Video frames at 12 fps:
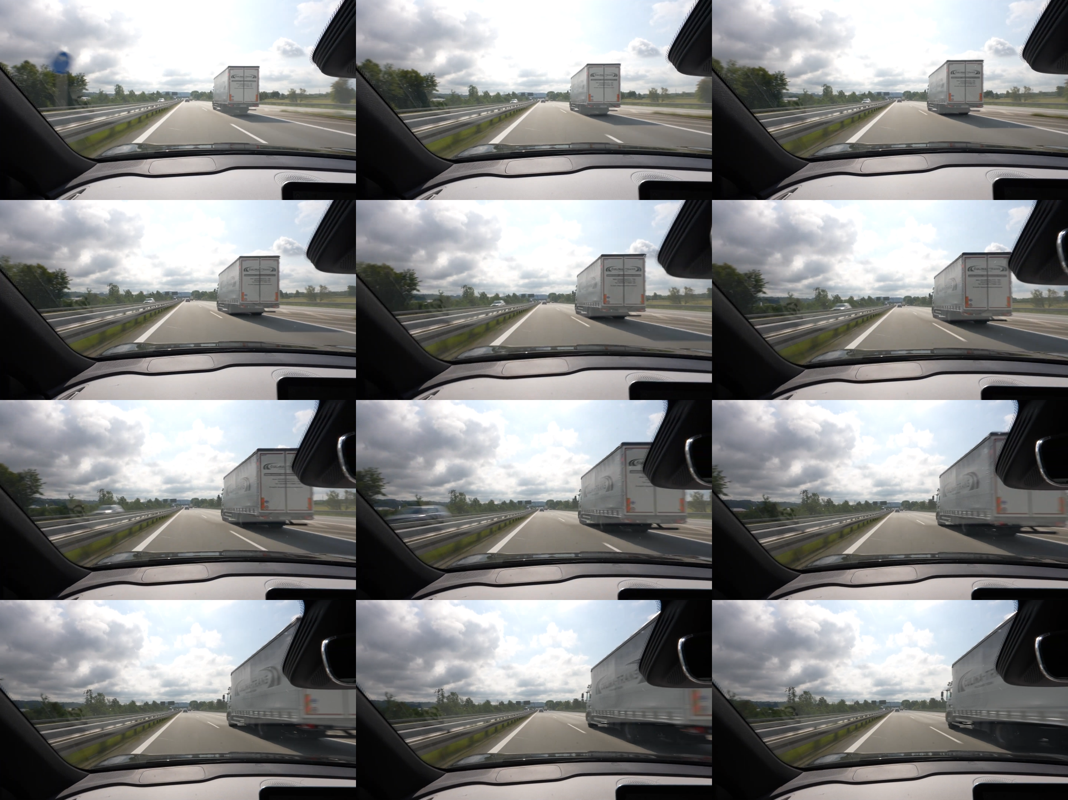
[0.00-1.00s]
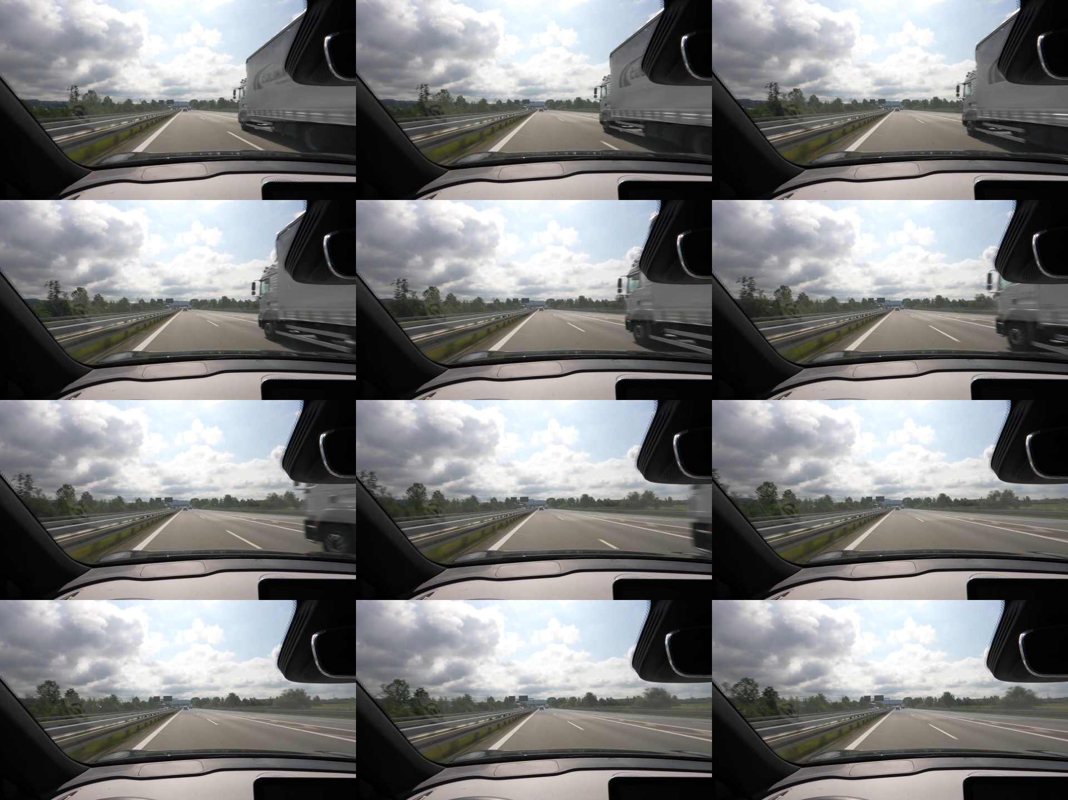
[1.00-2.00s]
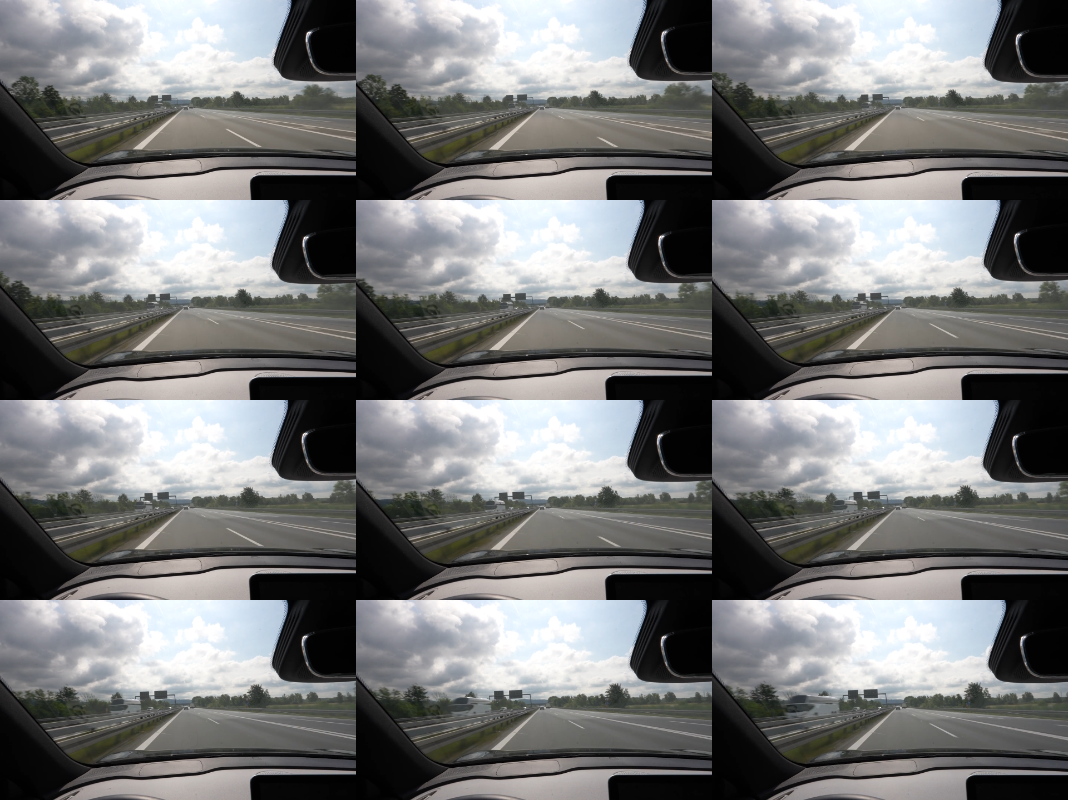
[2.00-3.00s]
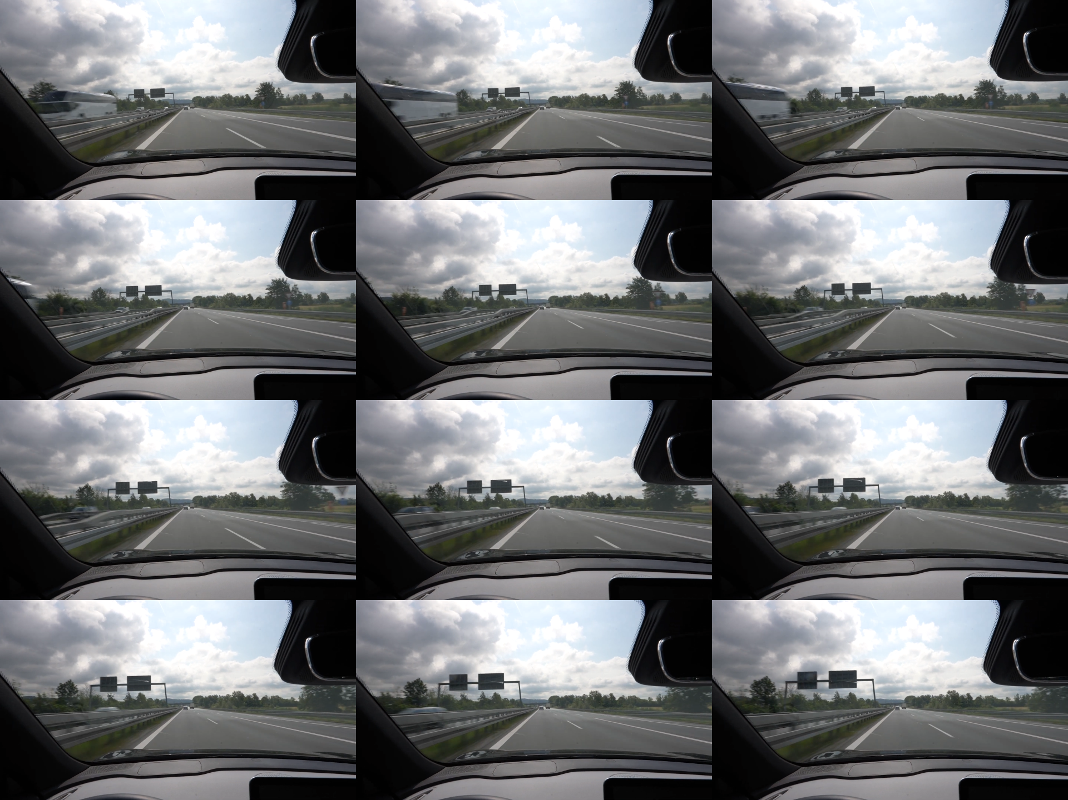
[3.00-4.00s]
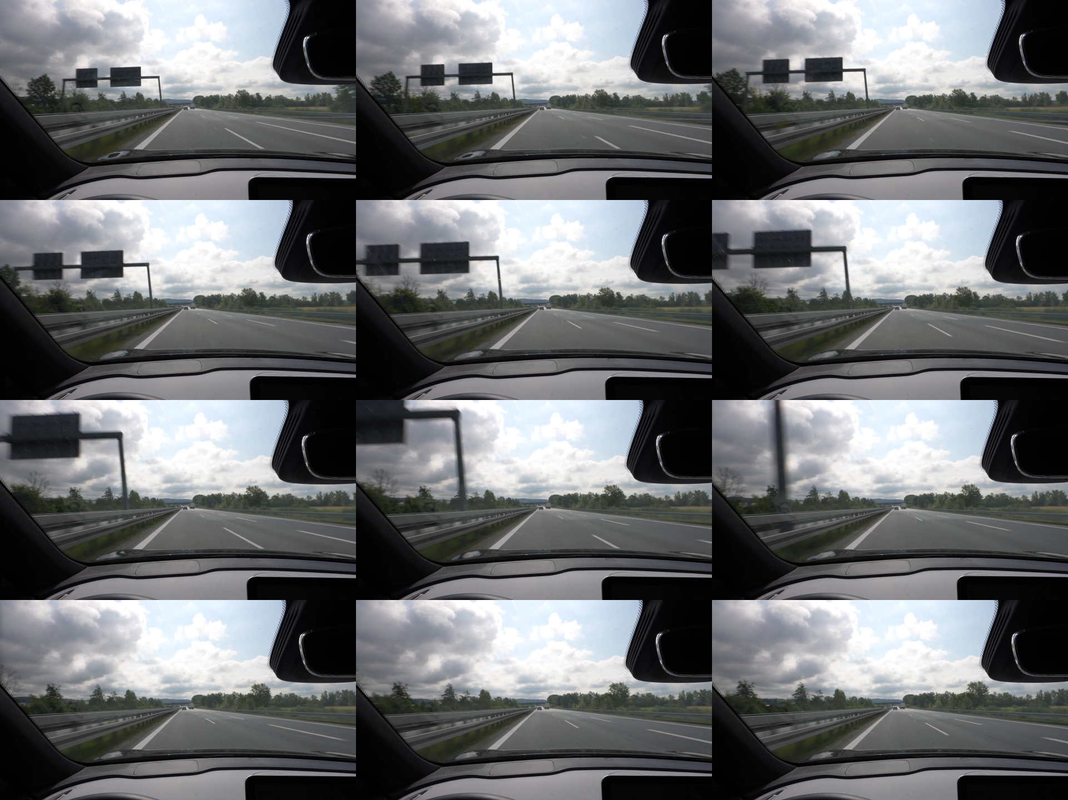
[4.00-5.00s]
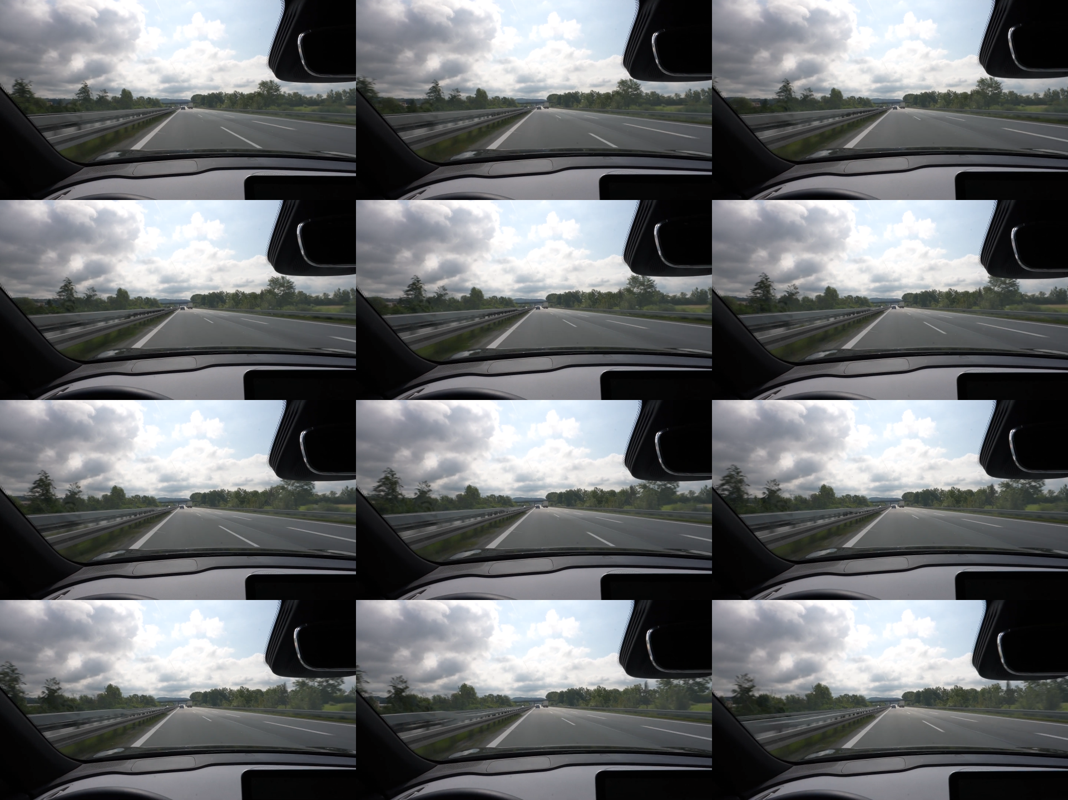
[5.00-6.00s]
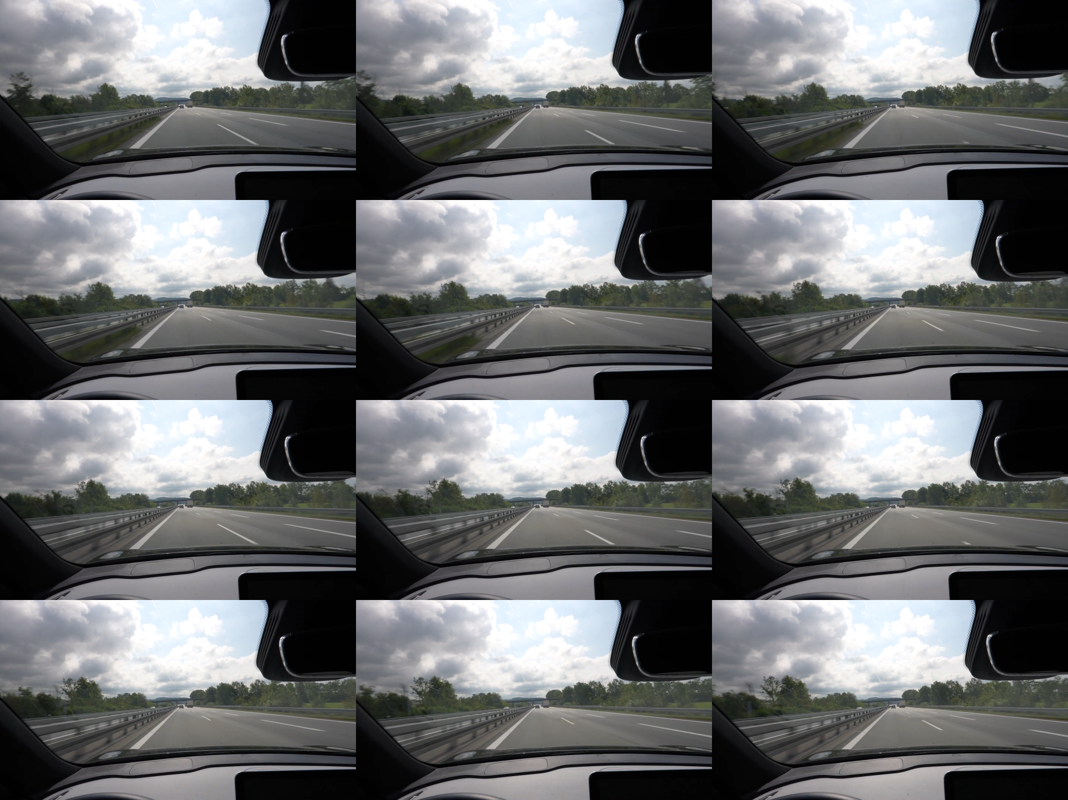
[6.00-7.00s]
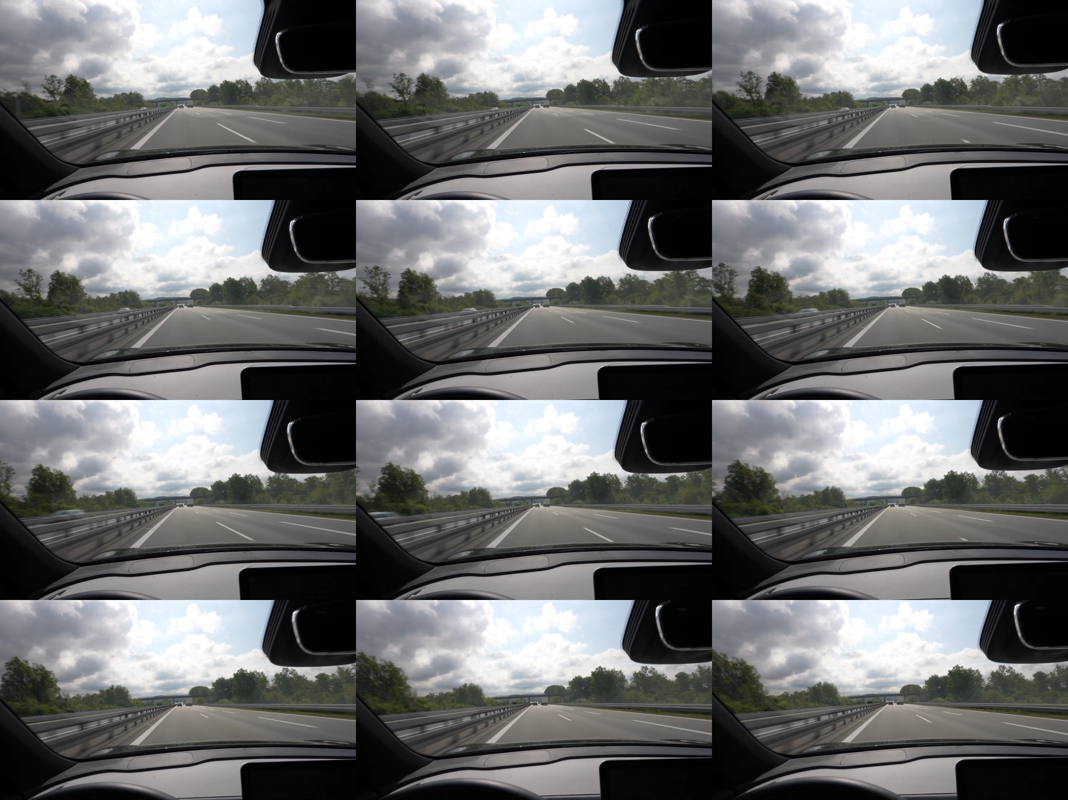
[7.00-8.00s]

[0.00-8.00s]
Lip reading: No face is visible, so there are no lips to read.